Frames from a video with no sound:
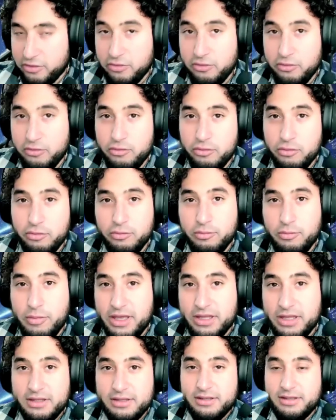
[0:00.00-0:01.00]
to
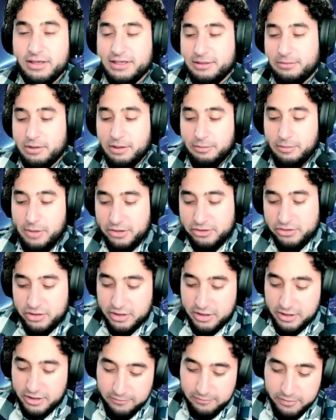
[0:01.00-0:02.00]
make like something like
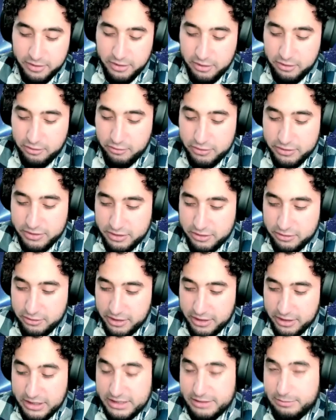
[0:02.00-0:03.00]
Bioshock Infinite, or is it to
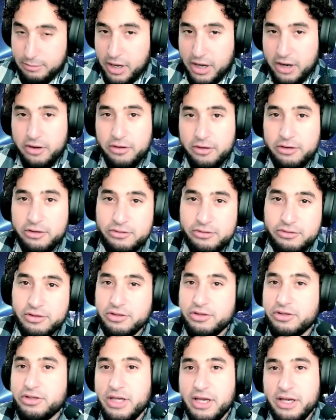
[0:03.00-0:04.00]
like inspire others,
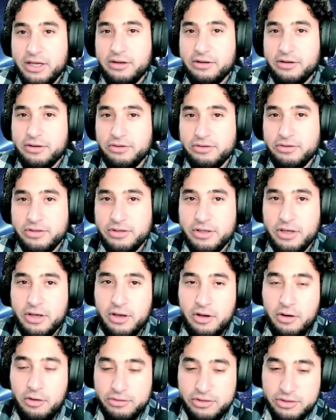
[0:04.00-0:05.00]
entertain others,
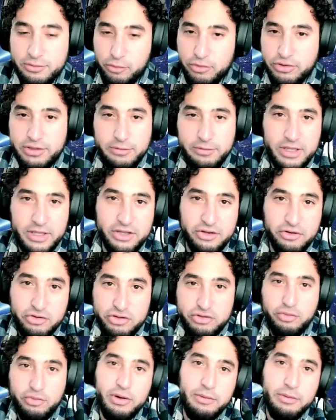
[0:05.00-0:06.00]
or is it more something like you
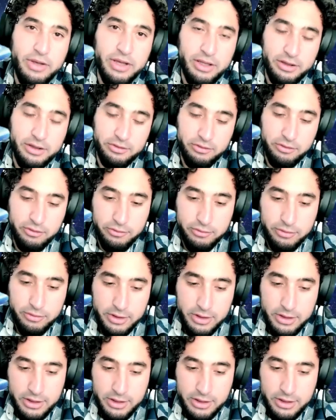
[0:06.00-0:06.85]
just want to make it on your own?